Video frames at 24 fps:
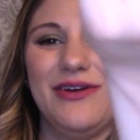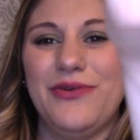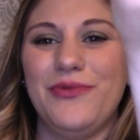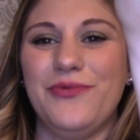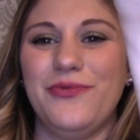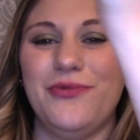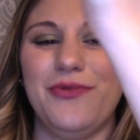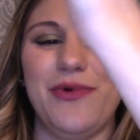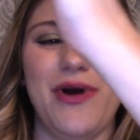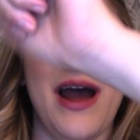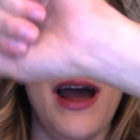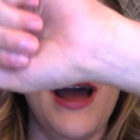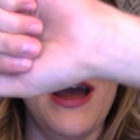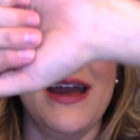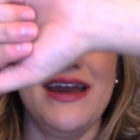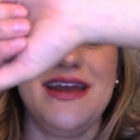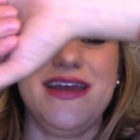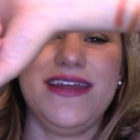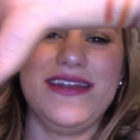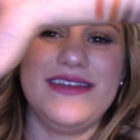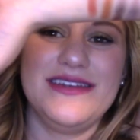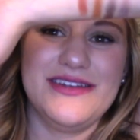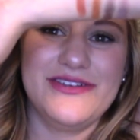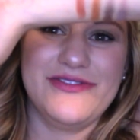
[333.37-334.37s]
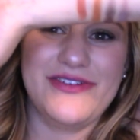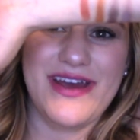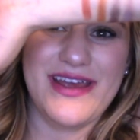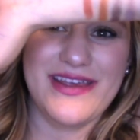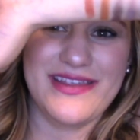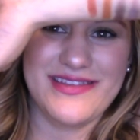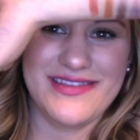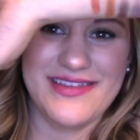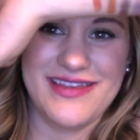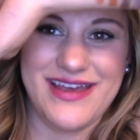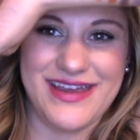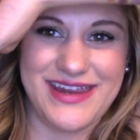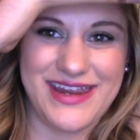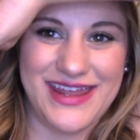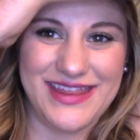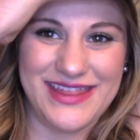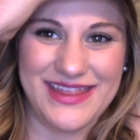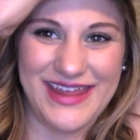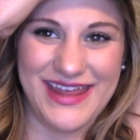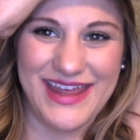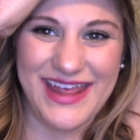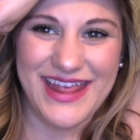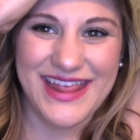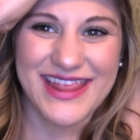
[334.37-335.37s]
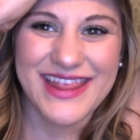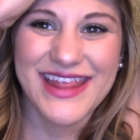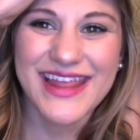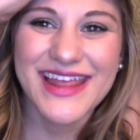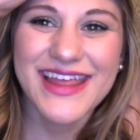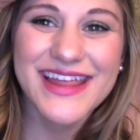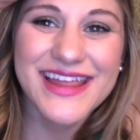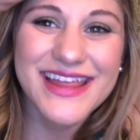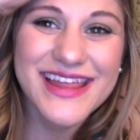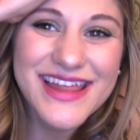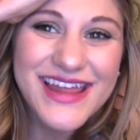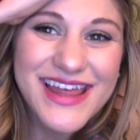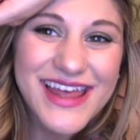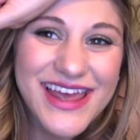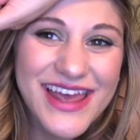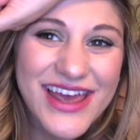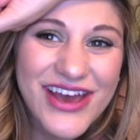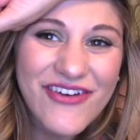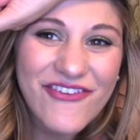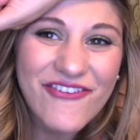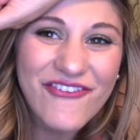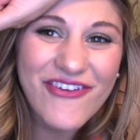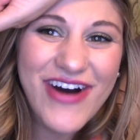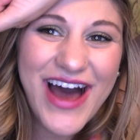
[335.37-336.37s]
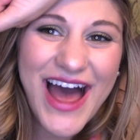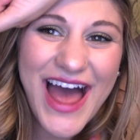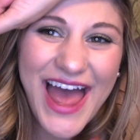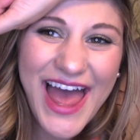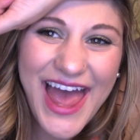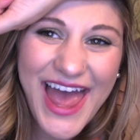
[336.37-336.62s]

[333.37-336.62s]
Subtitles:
Why do I suck at this? What?